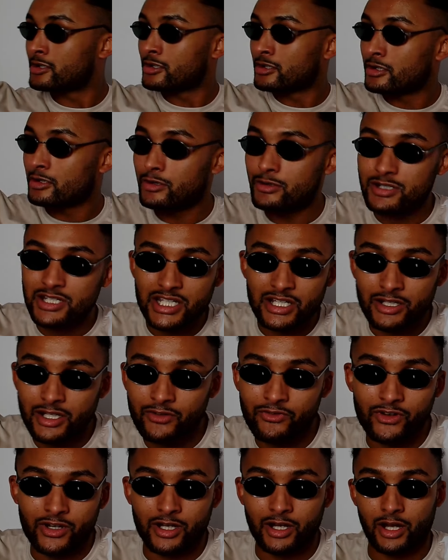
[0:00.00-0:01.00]
who's the
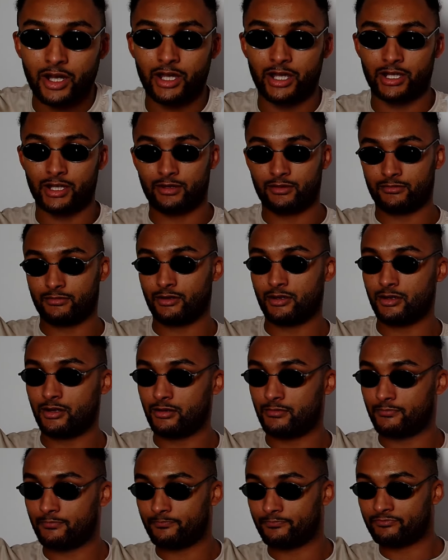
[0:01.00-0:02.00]
other guy?
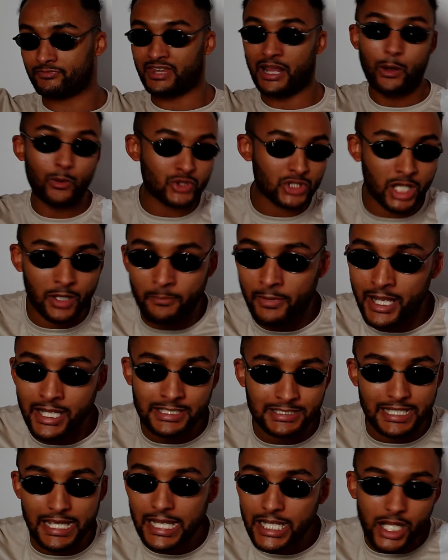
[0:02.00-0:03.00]
Nelson
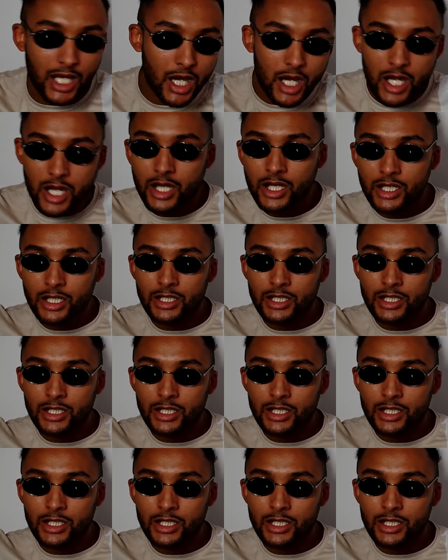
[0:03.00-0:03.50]
Mandela.